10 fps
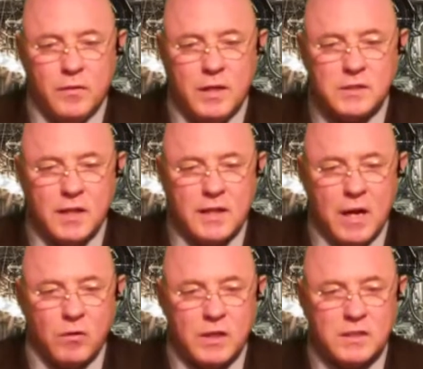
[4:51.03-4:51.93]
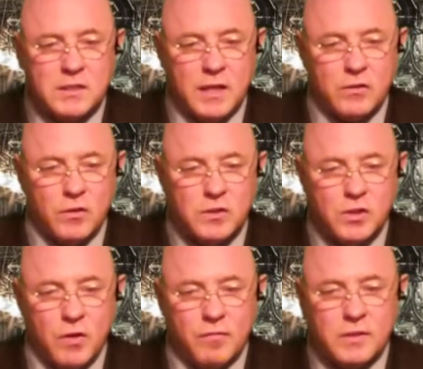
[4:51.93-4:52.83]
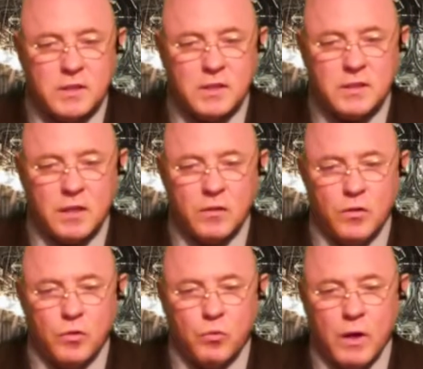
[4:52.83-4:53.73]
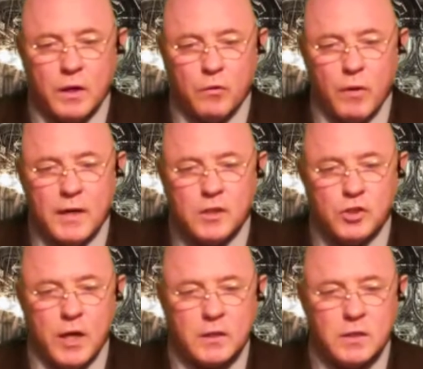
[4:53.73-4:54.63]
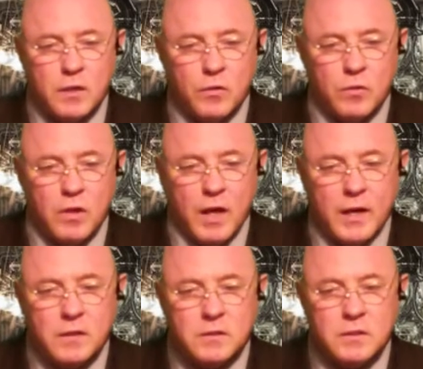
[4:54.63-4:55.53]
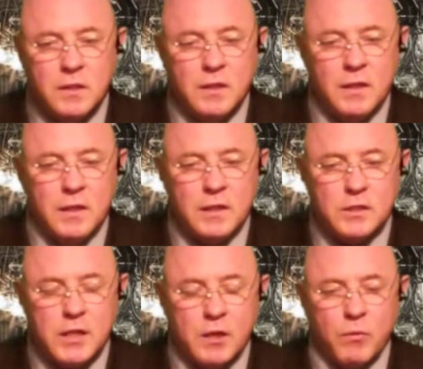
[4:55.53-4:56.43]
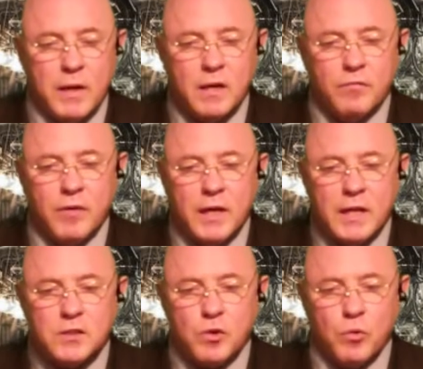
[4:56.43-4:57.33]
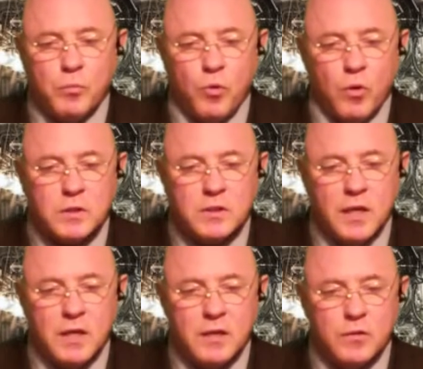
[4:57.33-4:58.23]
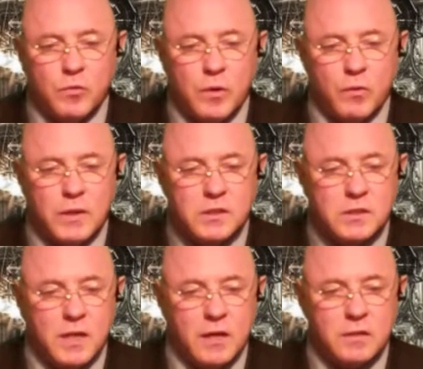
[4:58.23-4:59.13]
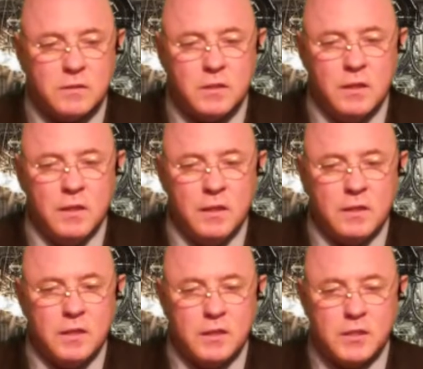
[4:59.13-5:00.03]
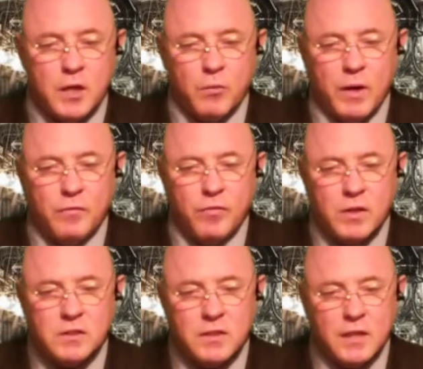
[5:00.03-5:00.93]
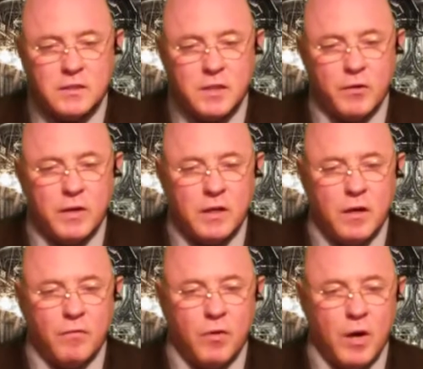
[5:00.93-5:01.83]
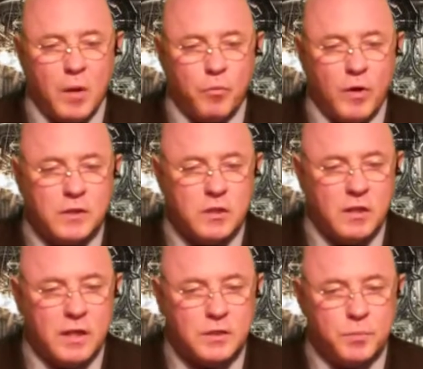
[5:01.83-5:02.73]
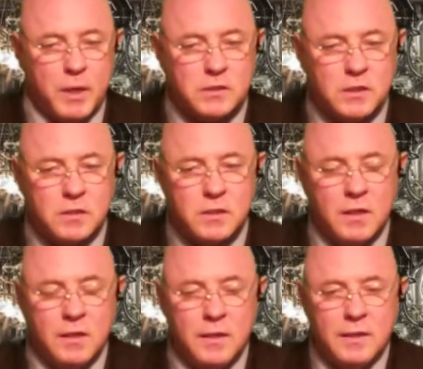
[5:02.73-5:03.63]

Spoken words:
These accounting-centered services include running credit checks on new clients and generating financial reports needed to increase sales, to generate funds necessary to cover operational expenses,